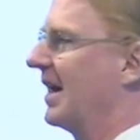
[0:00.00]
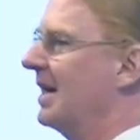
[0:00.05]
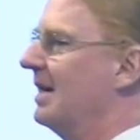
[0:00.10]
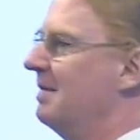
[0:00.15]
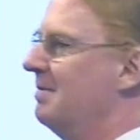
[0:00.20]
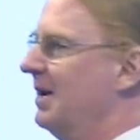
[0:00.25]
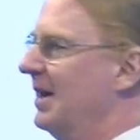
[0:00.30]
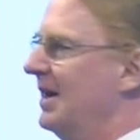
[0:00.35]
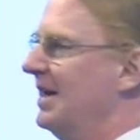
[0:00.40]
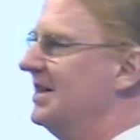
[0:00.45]
going
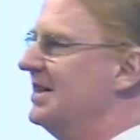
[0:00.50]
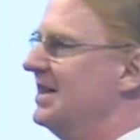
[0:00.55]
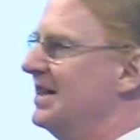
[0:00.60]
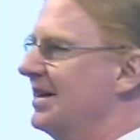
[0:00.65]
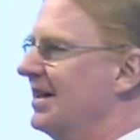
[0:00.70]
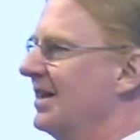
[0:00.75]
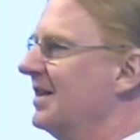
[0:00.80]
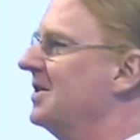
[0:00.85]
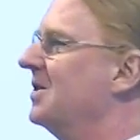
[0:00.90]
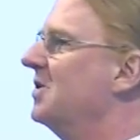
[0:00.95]
to be an easy
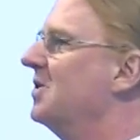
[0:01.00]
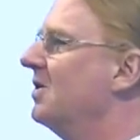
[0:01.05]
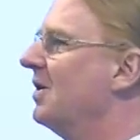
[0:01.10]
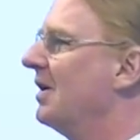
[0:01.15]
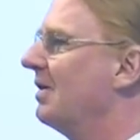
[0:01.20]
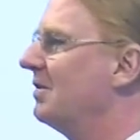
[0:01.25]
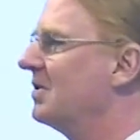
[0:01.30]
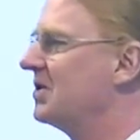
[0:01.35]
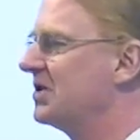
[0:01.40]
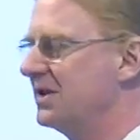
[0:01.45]
thing to do.
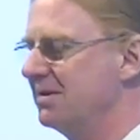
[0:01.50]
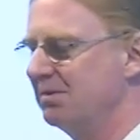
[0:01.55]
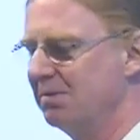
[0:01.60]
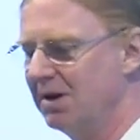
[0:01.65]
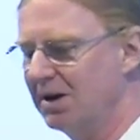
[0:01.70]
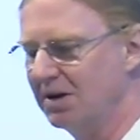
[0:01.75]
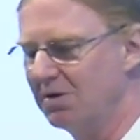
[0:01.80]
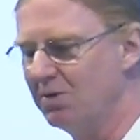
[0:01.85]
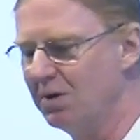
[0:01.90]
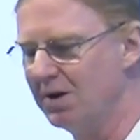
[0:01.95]
I wish them
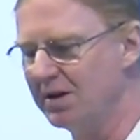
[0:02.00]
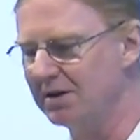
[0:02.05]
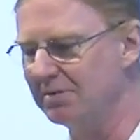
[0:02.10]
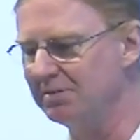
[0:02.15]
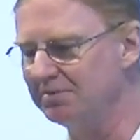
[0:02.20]
luck with it.